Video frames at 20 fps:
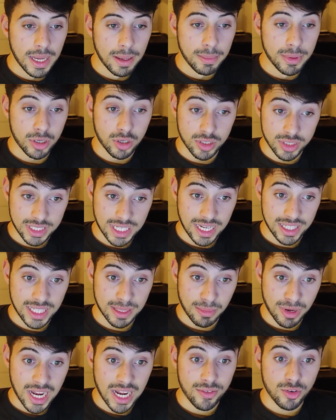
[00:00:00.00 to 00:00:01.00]
Because they
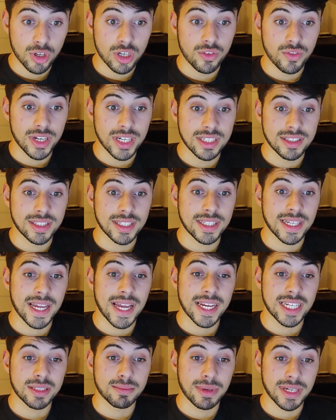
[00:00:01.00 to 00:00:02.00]
might have unrealistic
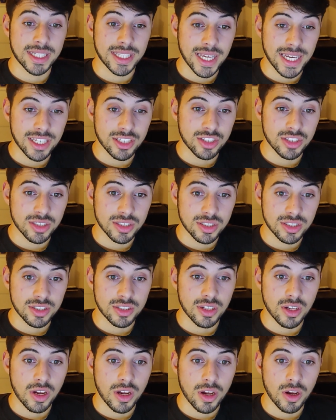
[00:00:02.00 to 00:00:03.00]

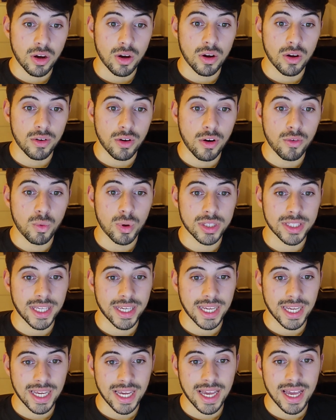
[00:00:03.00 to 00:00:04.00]
expectations of what they
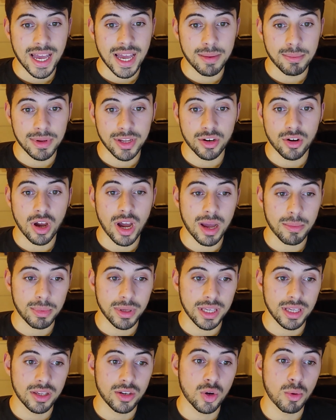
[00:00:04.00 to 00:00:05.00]
can get and be
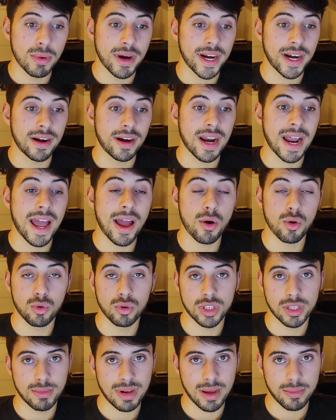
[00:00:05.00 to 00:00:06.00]
unhappy no matter how
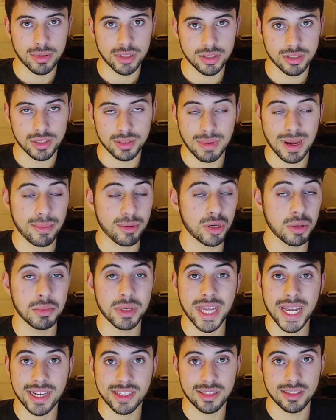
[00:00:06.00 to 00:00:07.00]
good the map is. The map can
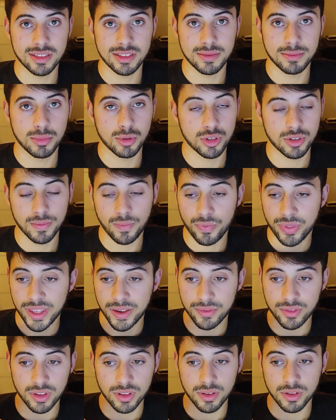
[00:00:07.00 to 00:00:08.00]
be excellent, but
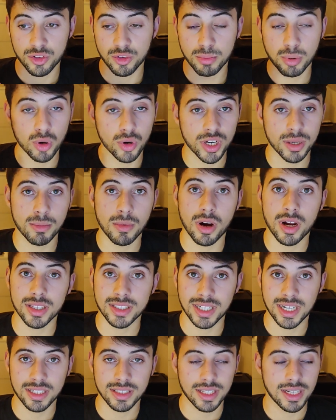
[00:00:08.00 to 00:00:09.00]
if the supporting mods
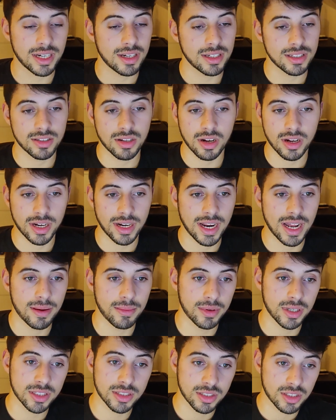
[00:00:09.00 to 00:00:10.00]
aren't there, it's not
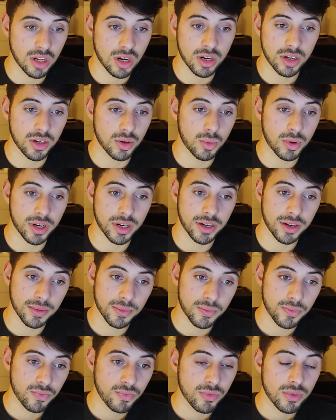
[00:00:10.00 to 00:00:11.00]
gonna work.
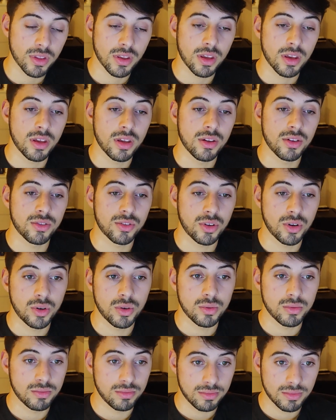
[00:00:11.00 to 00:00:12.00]

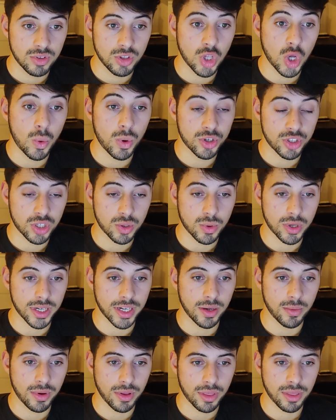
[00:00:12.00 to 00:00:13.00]
So know what you're
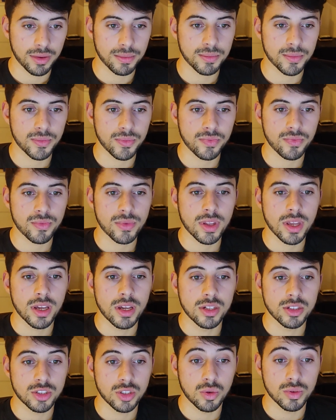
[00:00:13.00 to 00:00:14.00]
working with.
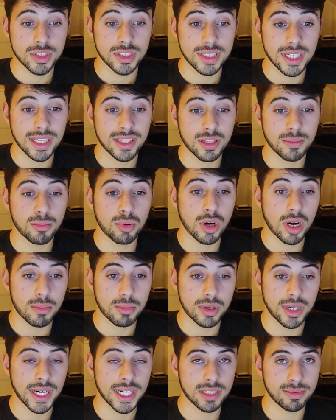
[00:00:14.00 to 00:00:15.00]
So set the
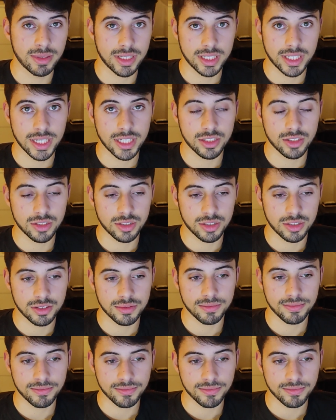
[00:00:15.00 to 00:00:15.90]
proper expectations.